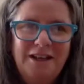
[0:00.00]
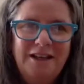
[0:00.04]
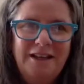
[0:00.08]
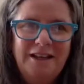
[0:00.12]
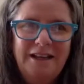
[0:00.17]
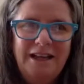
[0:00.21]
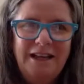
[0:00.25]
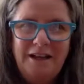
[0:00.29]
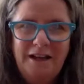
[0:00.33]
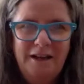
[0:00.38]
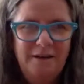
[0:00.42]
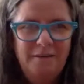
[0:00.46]

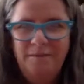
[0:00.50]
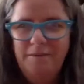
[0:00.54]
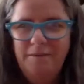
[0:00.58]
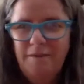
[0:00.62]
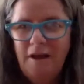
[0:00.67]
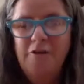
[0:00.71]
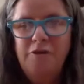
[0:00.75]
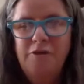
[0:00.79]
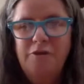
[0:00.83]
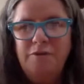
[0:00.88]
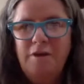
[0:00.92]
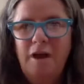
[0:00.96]
And mm-hmm.
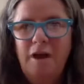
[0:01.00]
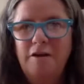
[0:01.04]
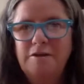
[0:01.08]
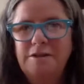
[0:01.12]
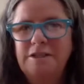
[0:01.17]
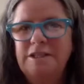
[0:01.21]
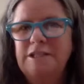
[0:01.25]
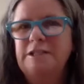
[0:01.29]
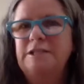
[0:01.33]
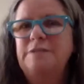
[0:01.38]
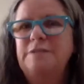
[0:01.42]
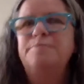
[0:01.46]
I'll I'll
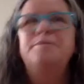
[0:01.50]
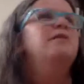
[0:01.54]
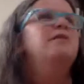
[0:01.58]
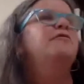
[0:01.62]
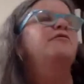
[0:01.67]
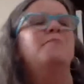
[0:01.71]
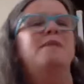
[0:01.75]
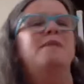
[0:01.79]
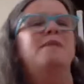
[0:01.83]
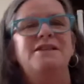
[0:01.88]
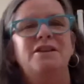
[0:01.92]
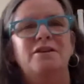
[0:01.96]
speak for
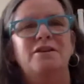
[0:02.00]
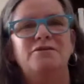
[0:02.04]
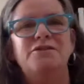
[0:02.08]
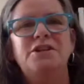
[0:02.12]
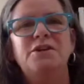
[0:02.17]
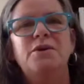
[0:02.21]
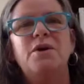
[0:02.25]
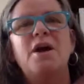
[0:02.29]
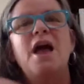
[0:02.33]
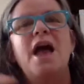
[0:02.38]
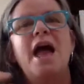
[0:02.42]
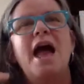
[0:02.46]
myself
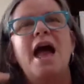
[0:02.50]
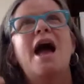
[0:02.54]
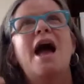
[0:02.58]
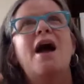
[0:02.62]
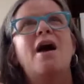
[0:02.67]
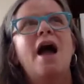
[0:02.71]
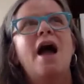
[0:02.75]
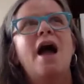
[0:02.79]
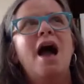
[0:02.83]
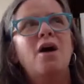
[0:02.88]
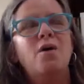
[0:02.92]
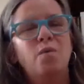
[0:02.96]
too. How
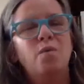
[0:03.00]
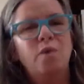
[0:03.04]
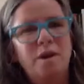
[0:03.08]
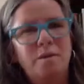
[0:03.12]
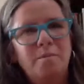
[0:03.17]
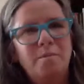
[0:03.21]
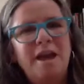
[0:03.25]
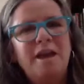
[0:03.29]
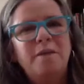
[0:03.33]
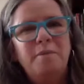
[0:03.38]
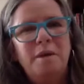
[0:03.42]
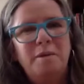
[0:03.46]
how we
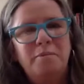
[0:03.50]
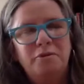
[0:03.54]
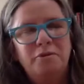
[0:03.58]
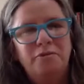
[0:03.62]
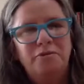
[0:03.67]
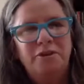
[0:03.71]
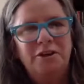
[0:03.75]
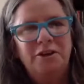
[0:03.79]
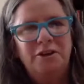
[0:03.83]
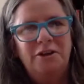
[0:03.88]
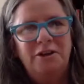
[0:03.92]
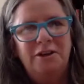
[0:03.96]
make people
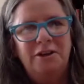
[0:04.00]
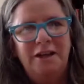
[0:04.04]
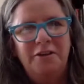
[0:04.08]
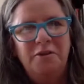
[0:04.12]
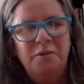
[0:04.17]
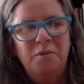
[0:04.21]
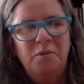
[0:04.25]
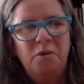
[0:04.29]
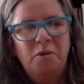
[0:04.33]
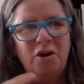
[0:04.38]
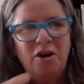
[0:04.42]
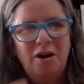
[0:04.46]
feel, and the
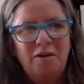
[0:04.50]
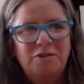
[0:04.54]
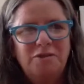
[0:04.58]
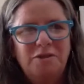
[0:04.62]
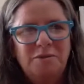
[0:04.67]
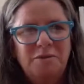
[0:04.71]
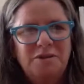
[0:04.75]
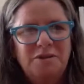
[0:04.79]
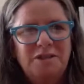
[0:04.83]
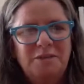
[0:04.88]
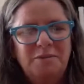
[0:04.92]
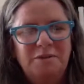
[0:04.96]
more
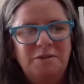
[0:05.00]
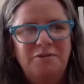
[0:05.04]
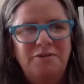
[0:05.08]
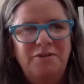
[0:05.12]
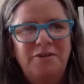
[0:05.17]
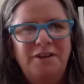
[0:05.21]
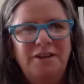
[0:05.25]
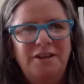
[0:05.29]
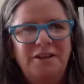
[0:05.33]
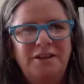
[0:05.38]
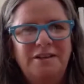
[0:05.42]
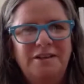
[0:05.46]
comfortable someone
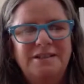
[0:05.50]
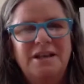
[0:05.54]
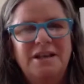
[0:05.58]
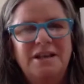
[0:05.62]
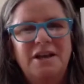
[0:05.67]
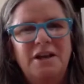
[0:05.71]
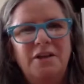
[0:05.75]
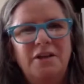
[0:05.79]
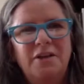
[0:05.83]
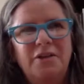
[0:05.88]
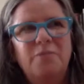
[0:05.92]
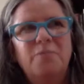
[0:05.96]
feels,
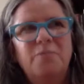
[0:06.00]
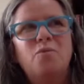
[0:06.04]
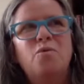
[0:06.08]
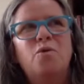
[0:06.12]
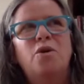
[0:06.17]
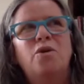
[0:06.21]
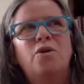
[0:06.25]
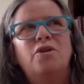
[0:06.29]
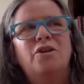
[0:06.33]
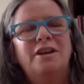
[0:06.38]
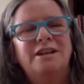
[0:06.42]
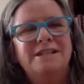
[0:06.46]
the more
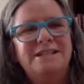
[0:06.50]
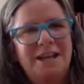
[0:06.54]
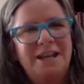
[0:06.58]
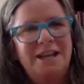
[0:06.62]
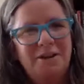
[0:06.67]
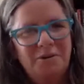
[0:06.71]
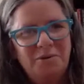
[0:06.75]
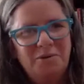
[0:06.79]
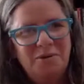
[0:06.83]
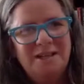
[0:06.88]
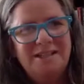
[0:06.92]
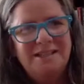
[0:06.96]
they're going to take
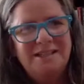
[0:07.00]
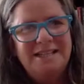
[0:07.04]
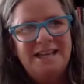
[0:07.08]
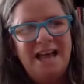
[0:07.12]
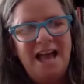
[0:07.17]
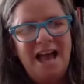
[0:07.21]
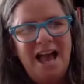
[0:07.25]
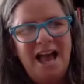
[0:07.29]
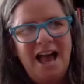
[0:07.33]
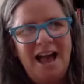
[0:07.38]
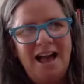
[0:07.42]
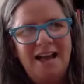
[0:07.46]
a risk to
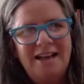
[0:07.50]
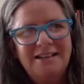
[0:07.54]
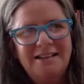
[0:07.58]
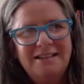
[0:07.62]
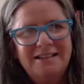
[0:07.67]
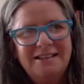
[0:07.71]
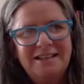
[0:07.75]
ask